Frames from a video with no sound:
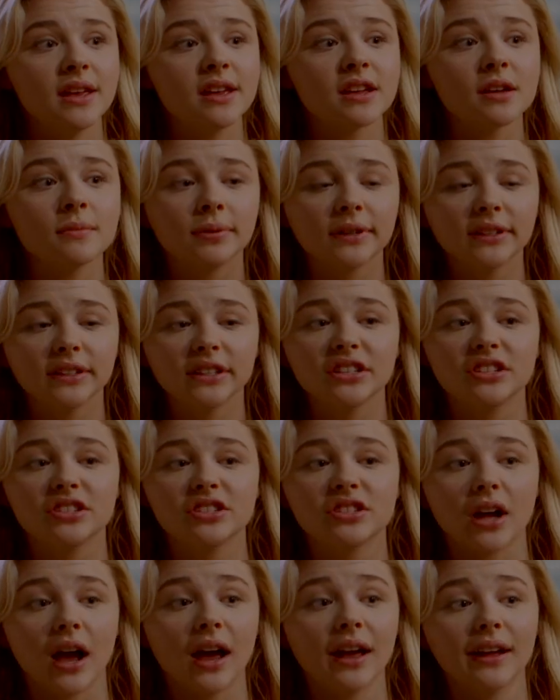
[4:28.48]
He completely
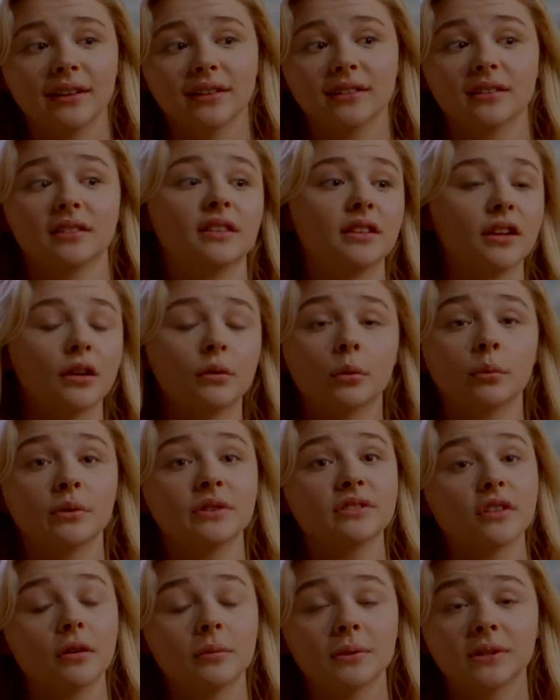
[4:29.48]
shined. When we
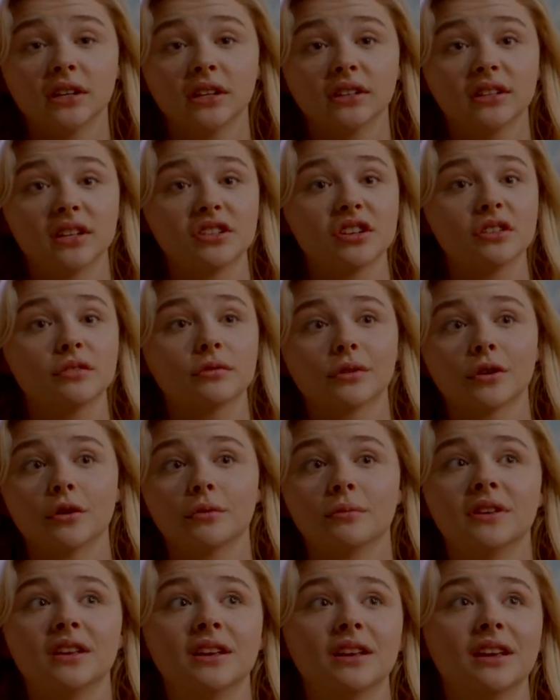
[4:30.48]
saw him in the audition
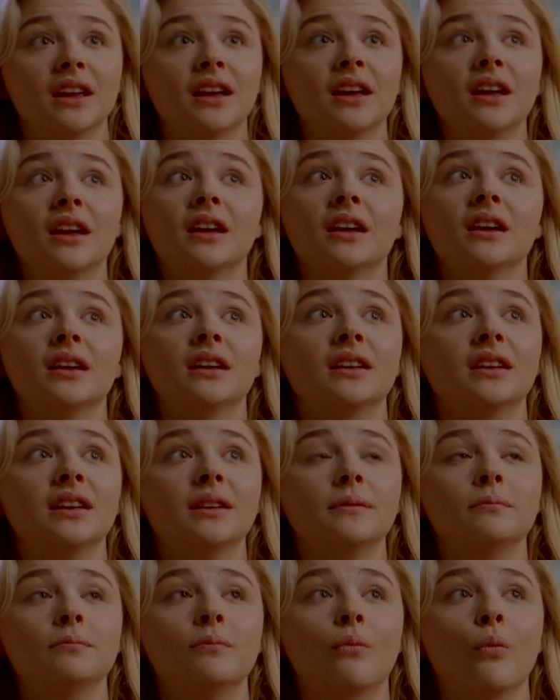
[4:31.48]
room, he
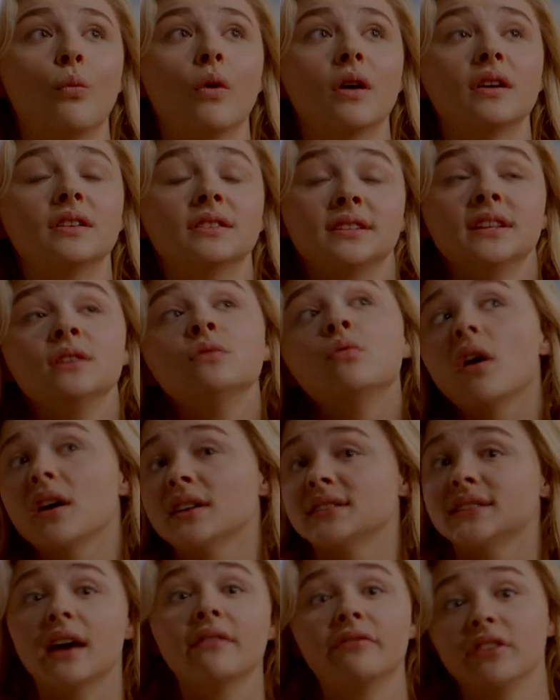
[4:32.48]

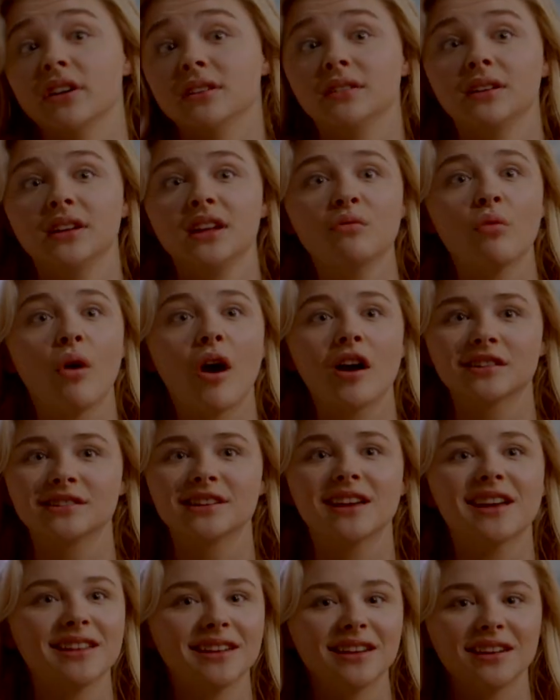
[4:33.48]
was Evan. He walked
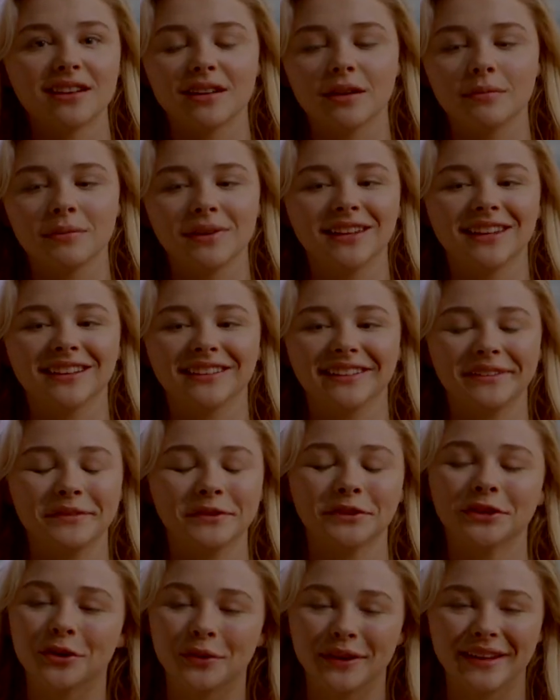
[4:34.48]
in and immediately,
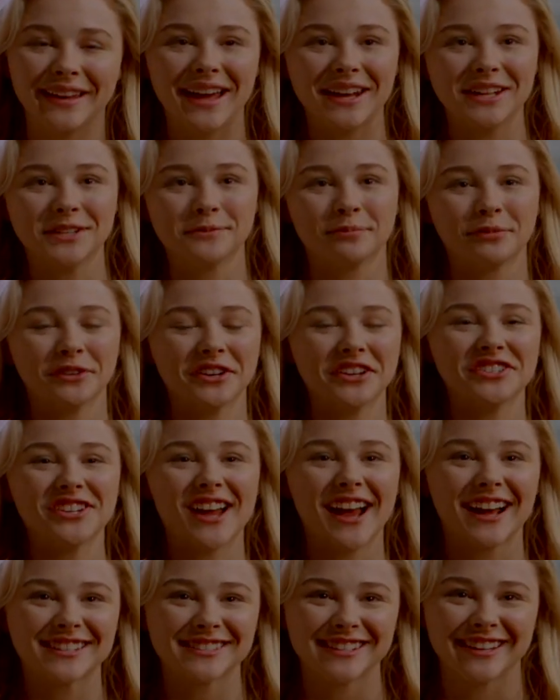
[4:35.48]
even though he had his British
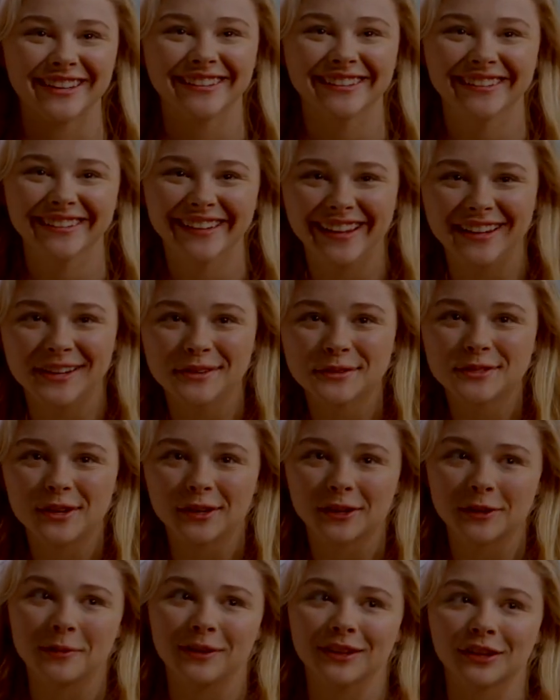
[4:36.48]
accent and he was
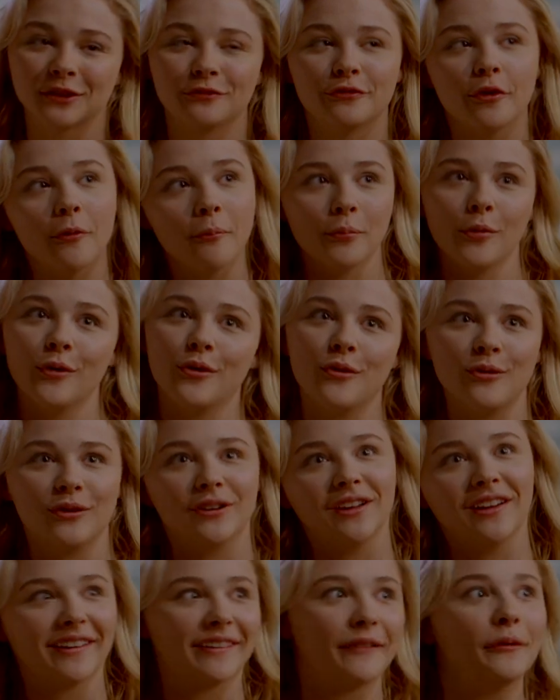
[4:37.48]
talking about like football
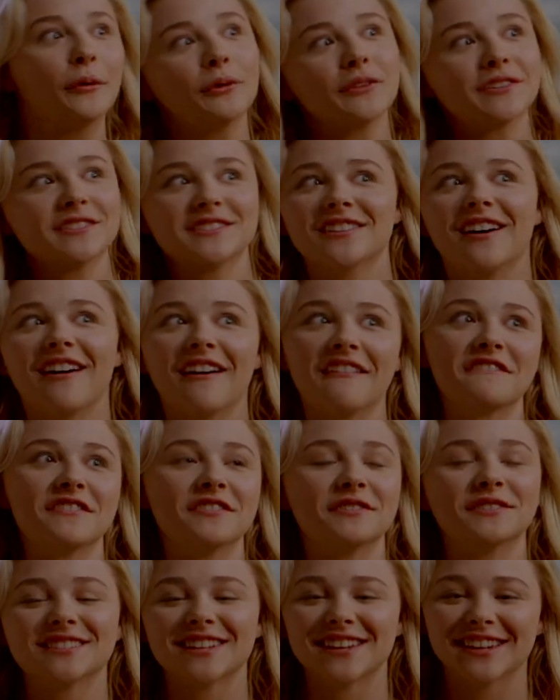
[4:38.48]
and like, all this stuff,
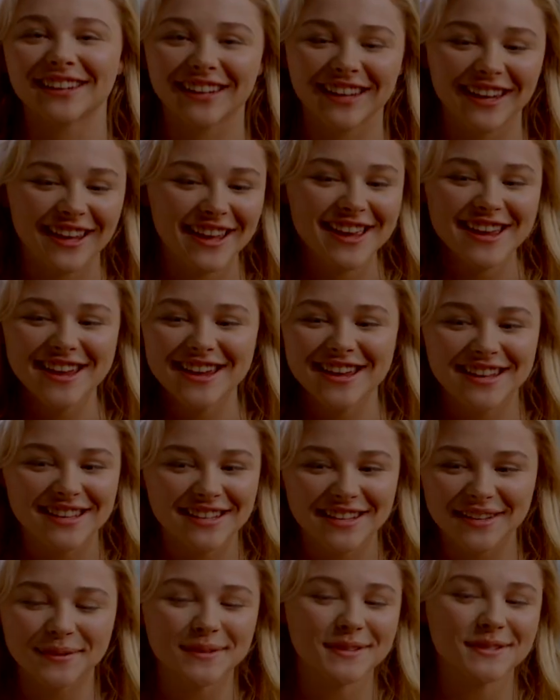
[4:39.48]

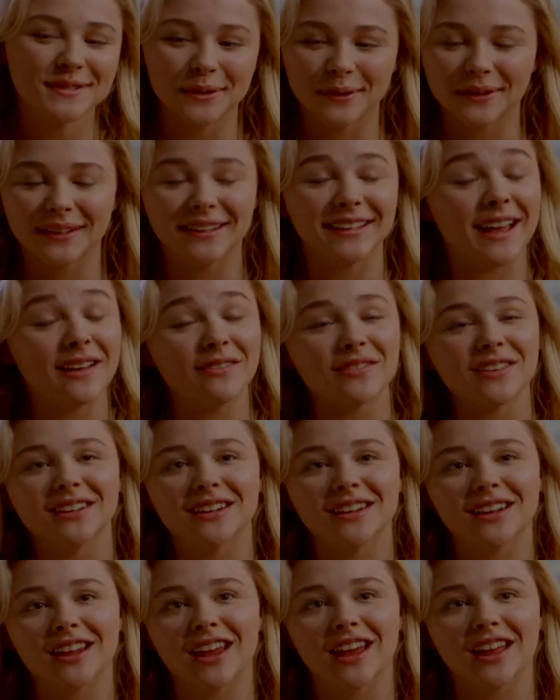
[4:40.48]
he was totally
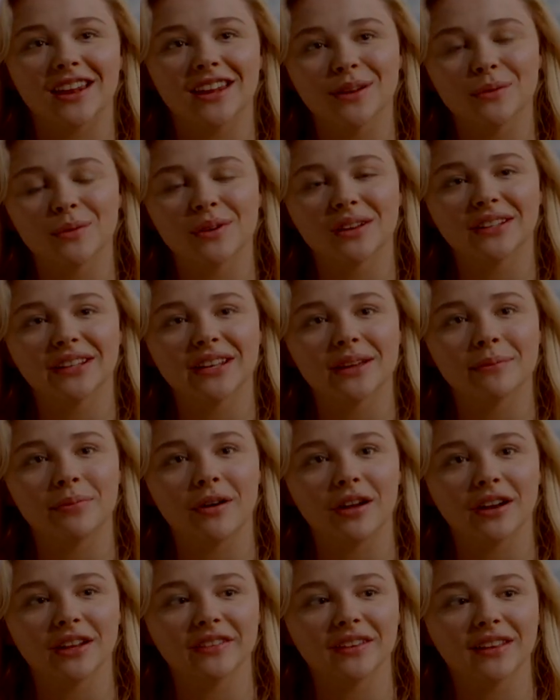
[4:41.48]
Evan, and he really
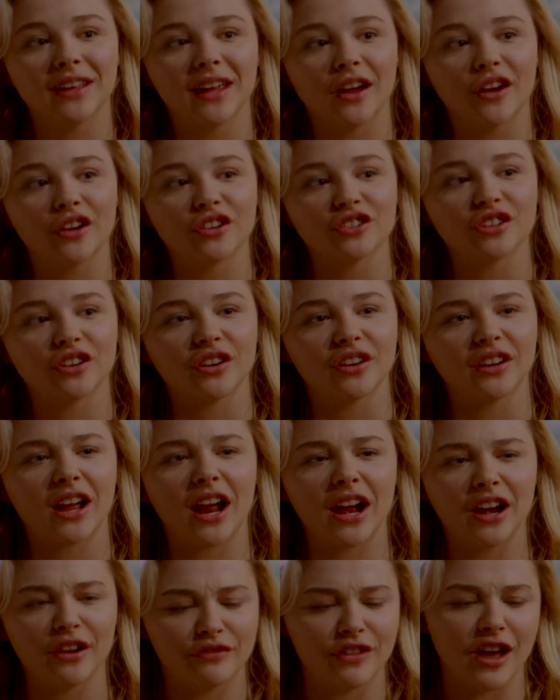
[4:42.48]
embodied the character and
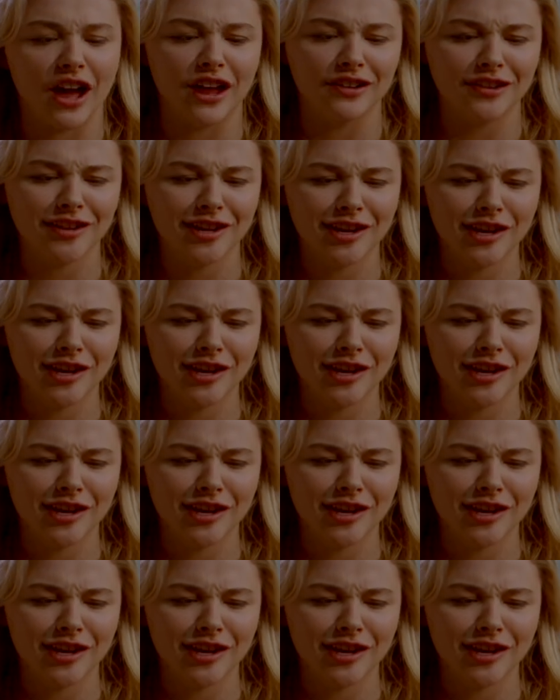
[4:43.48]
kind of that